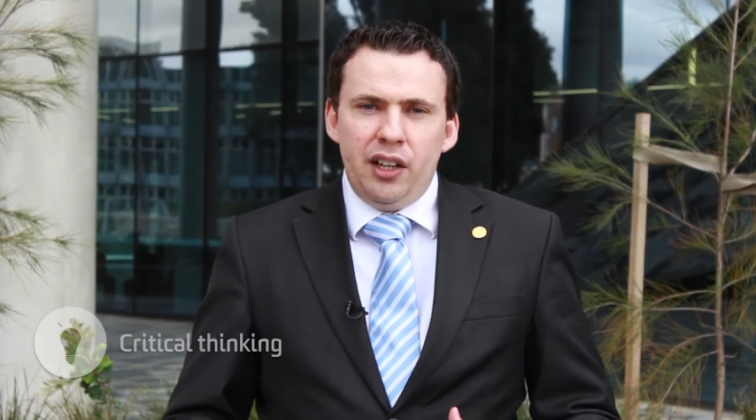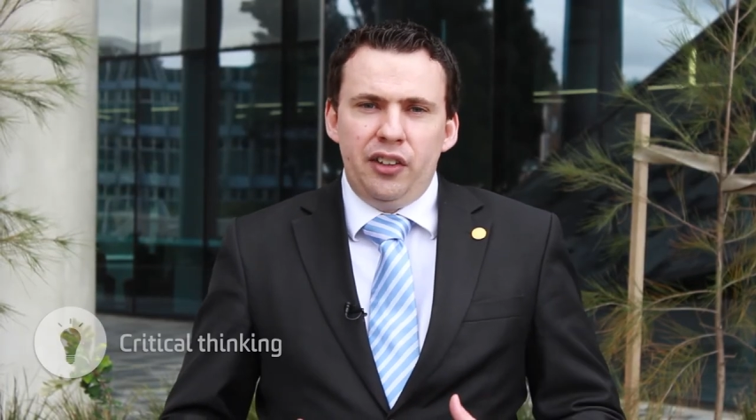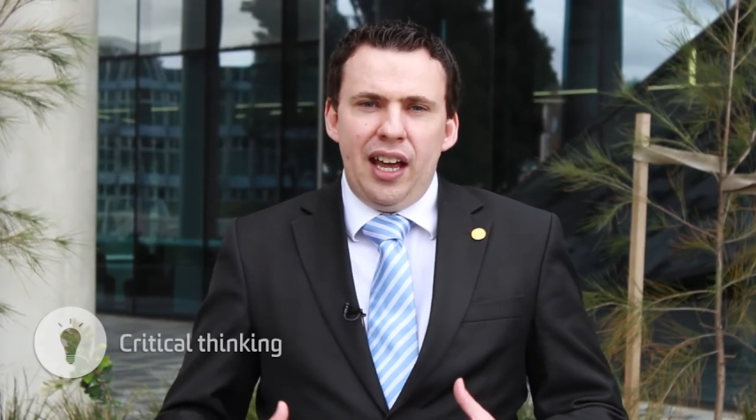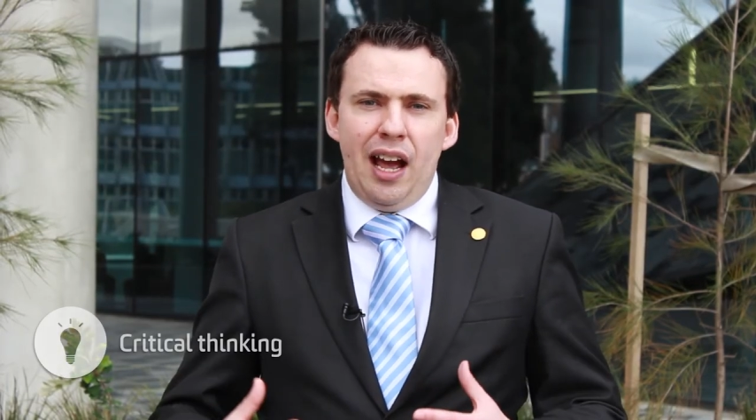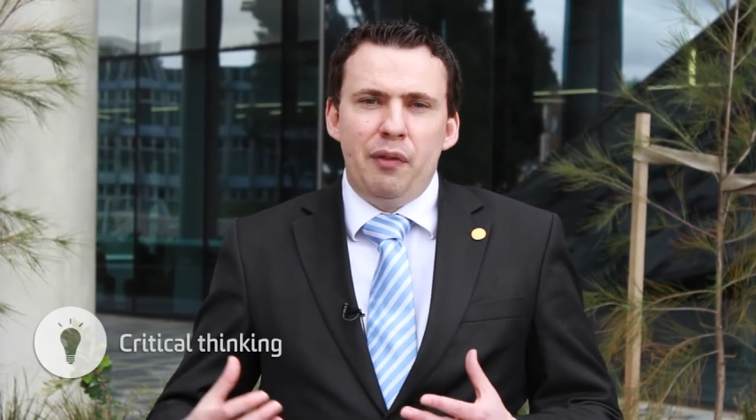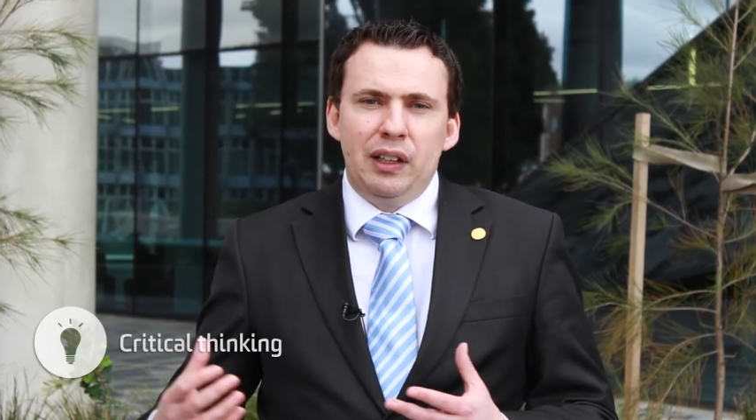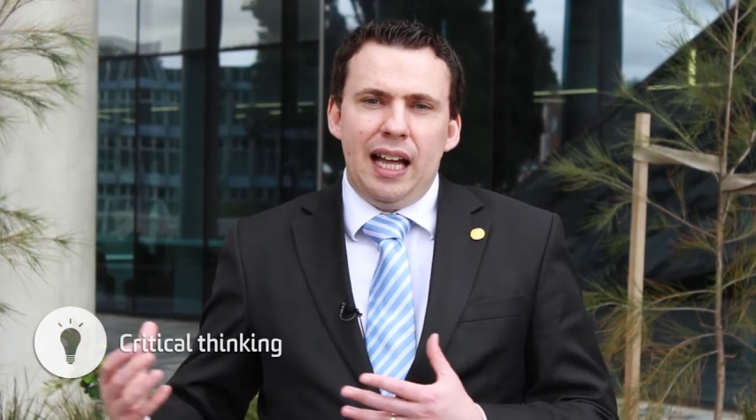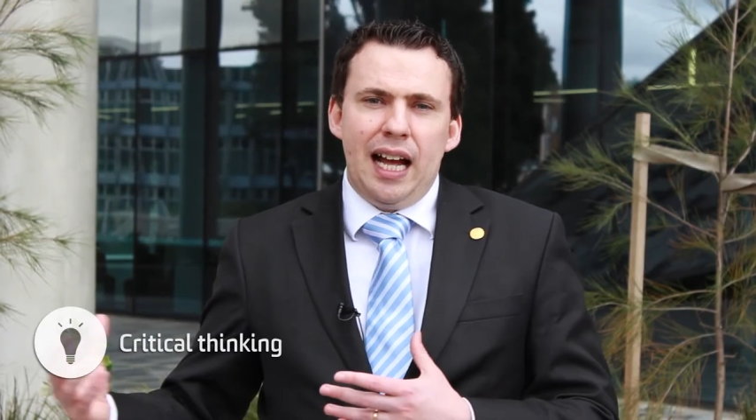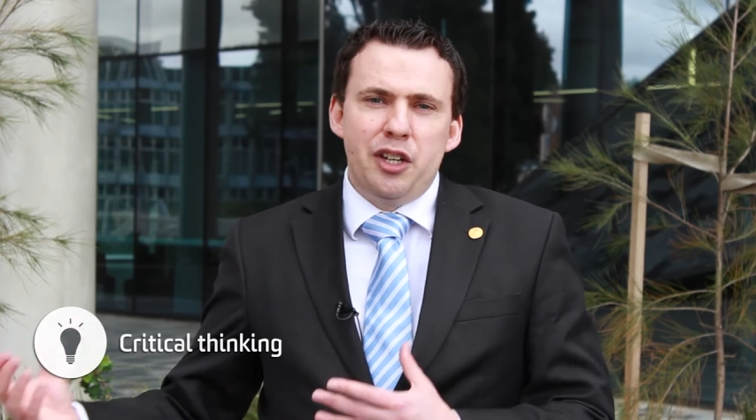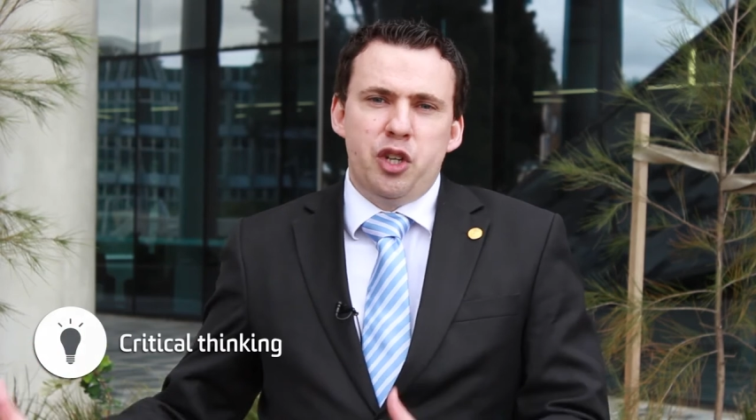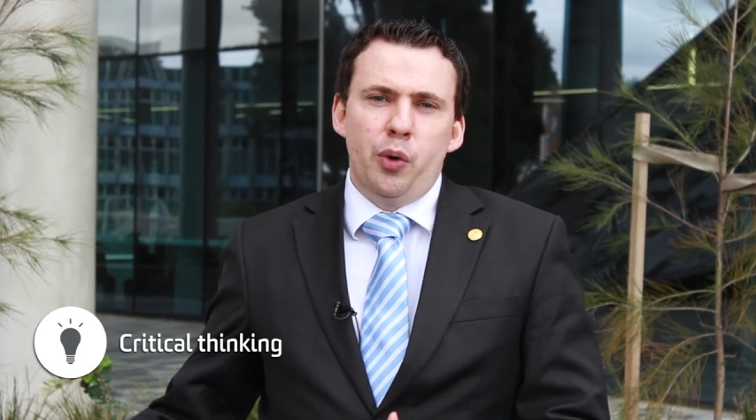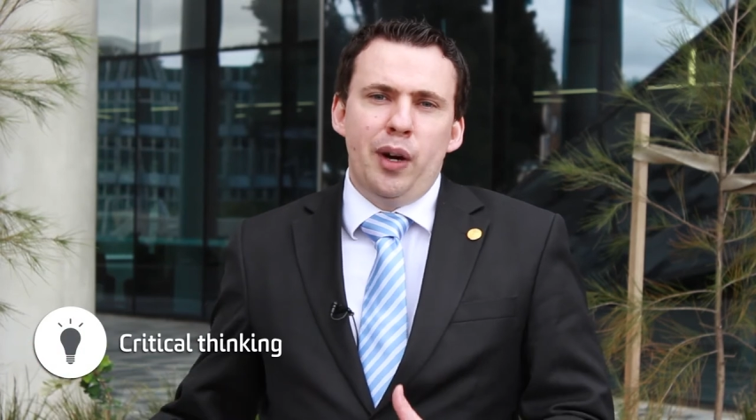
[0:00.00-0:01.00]
to have a
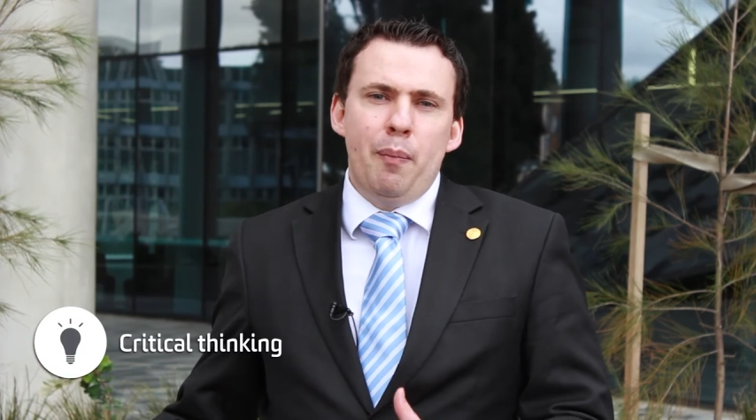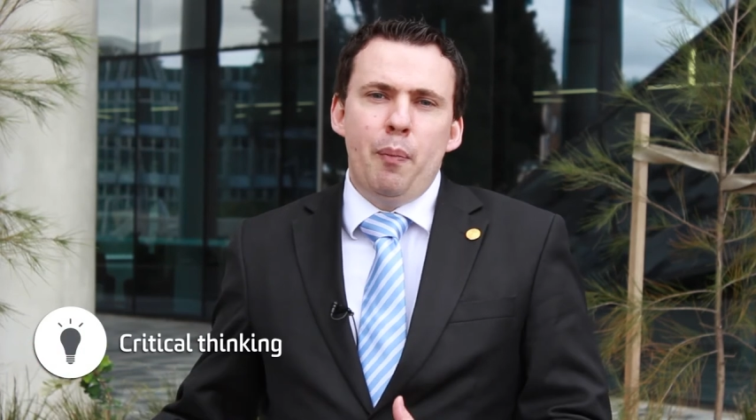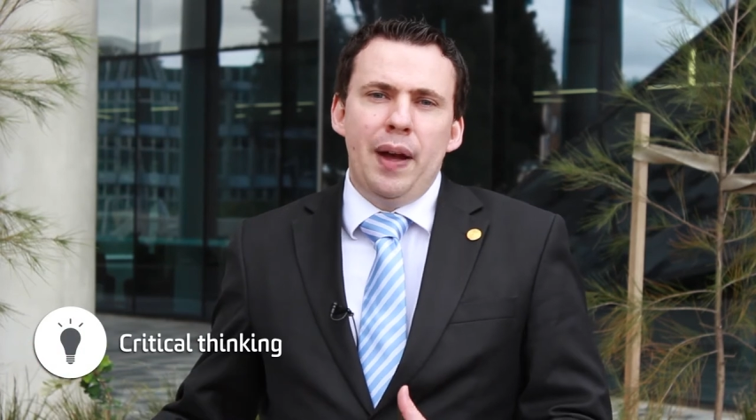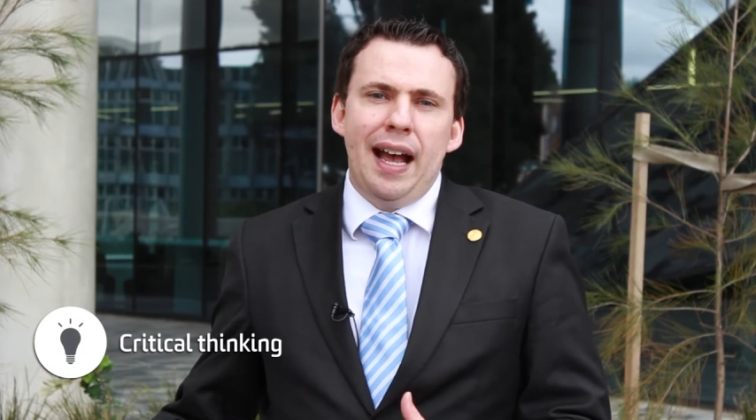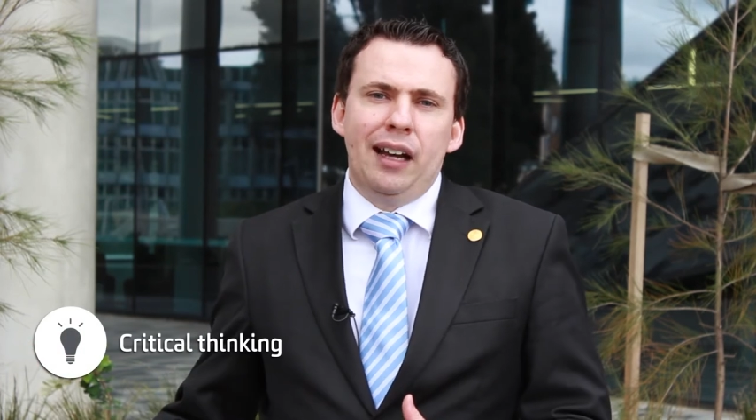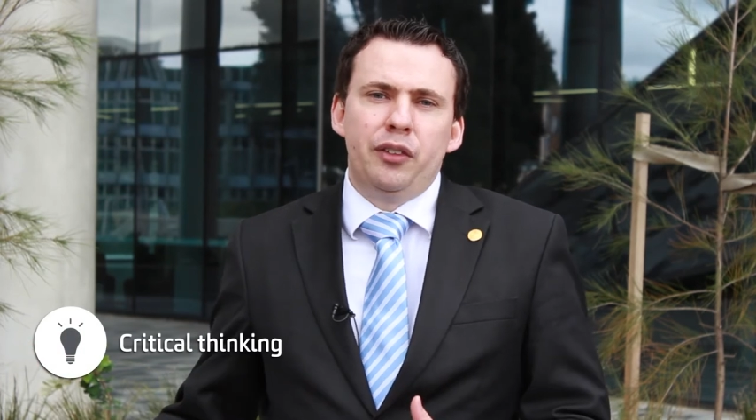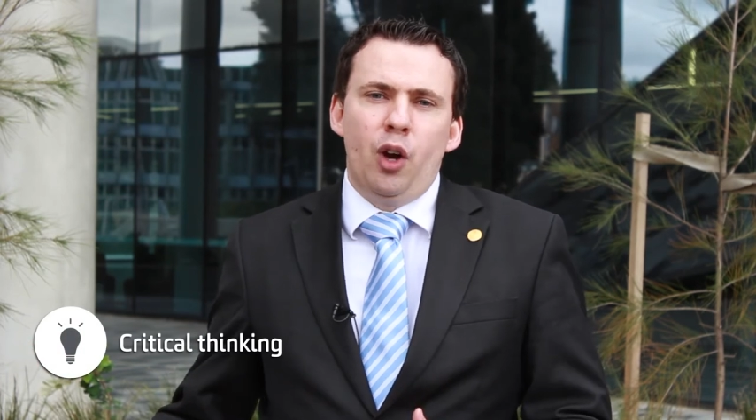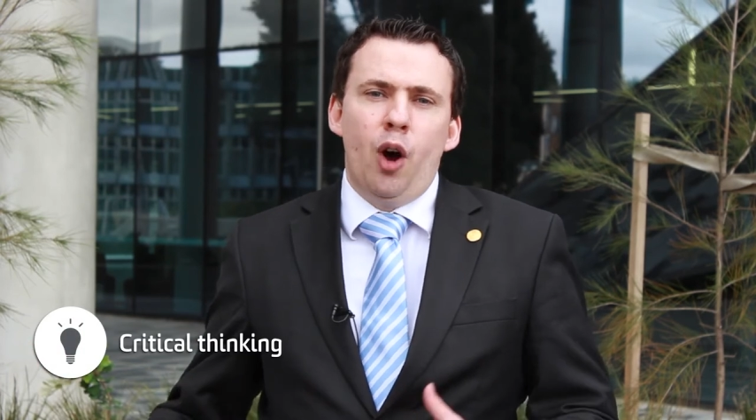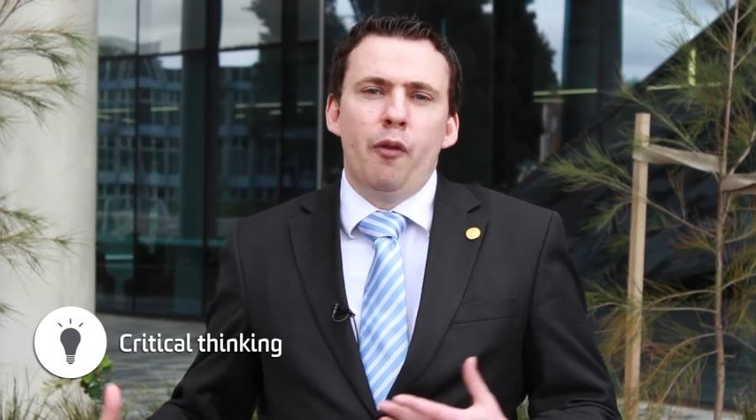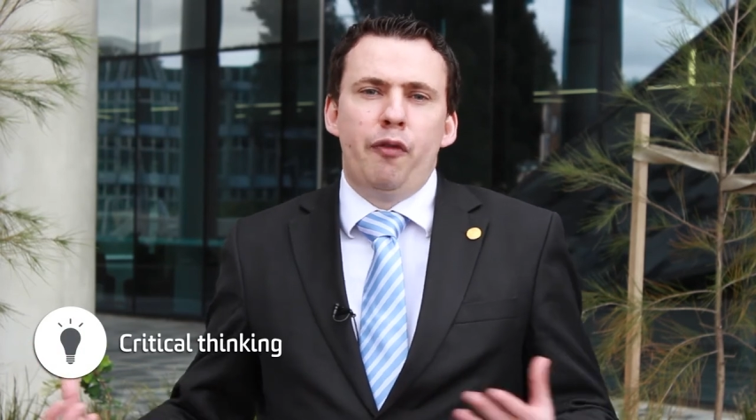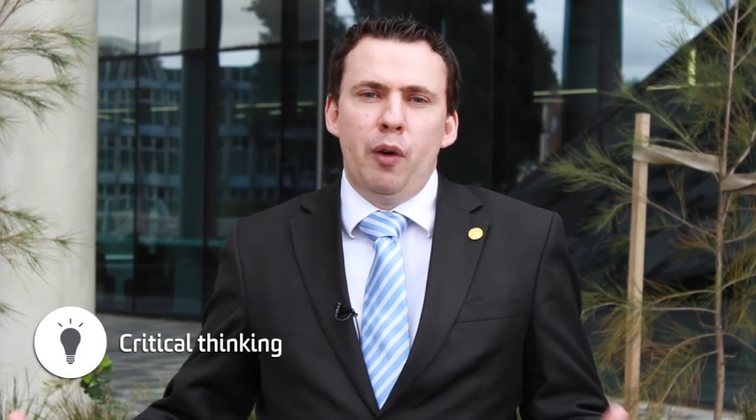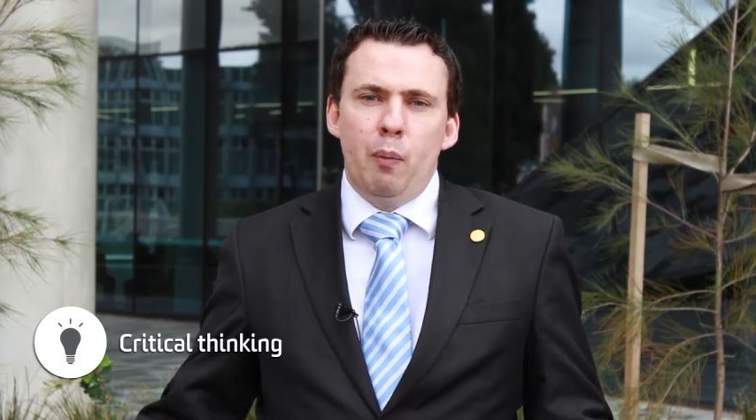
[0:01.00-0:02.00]
larger impact
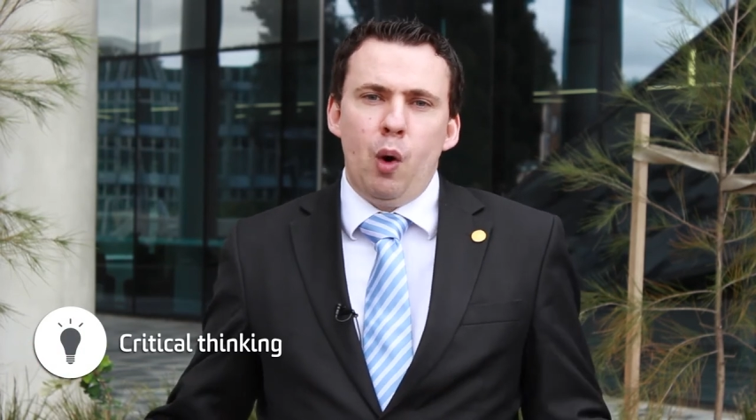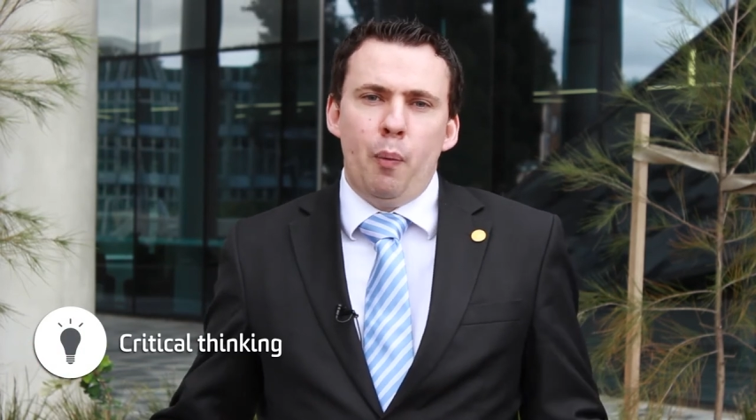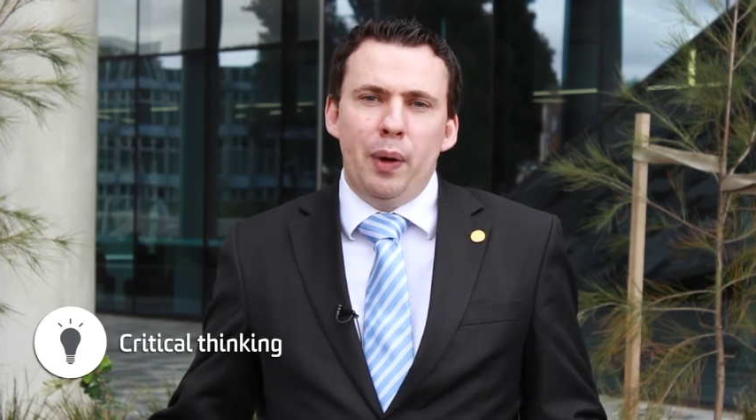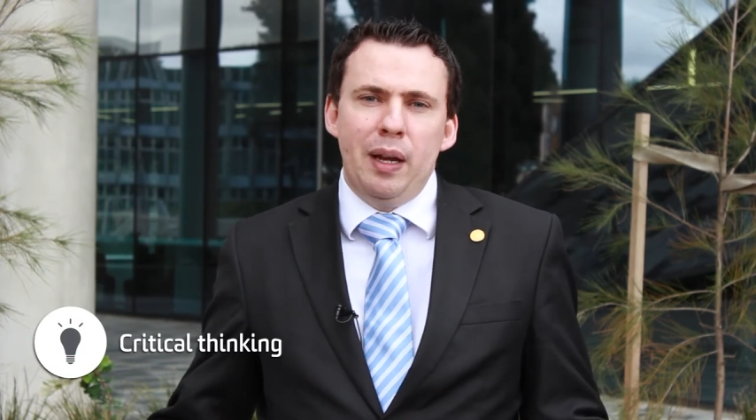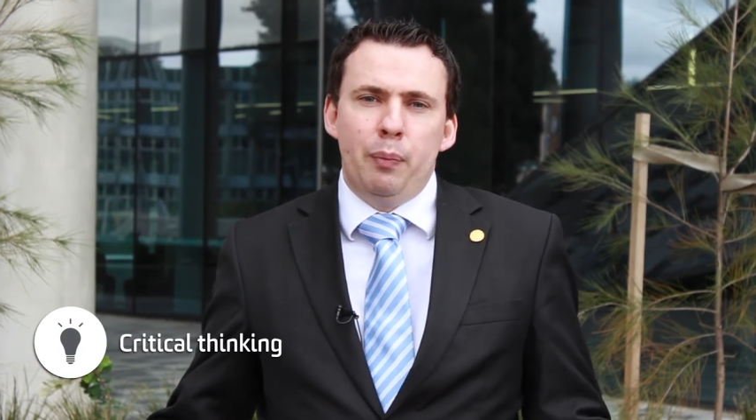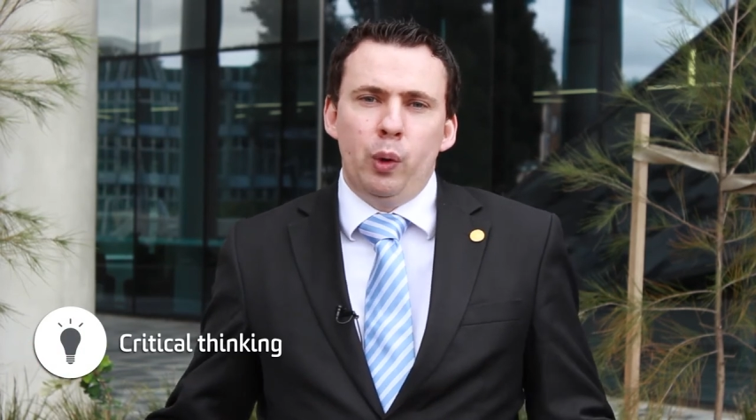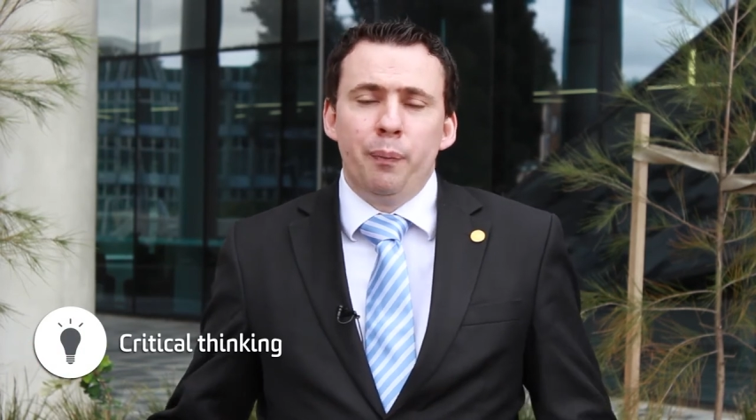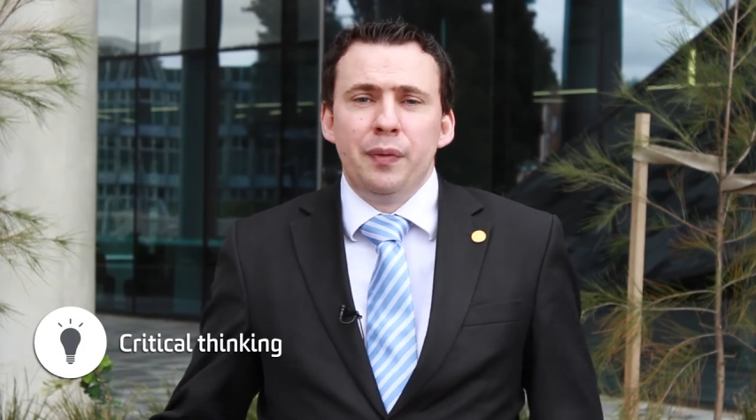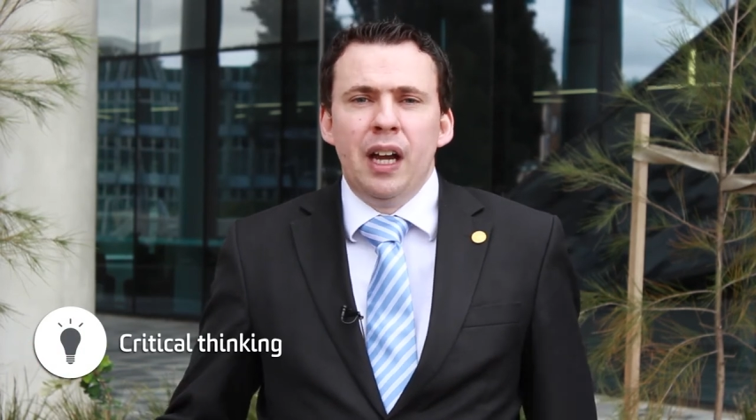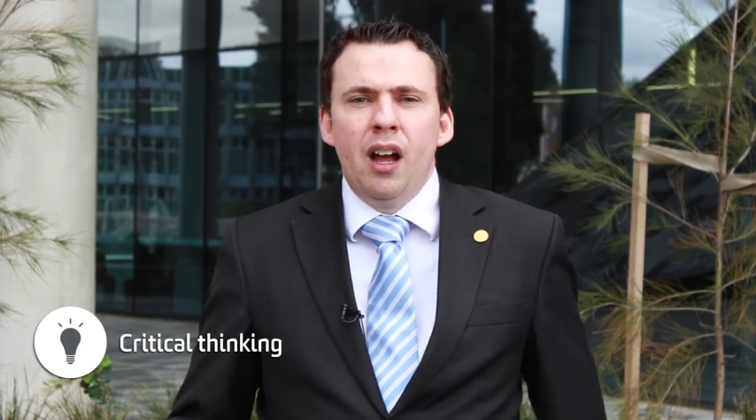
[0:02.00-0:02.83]
for more people.